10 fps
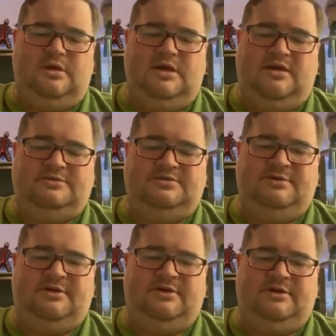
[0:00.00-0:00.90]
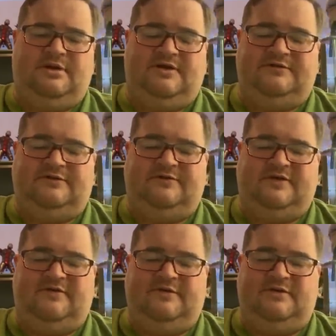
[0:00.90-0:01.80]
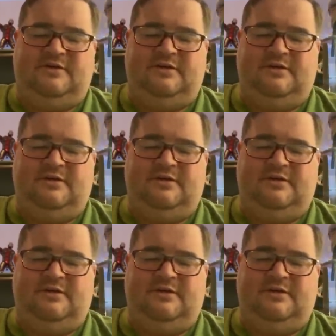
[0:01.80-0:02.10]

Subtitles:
Hamilton Mill a little after 7.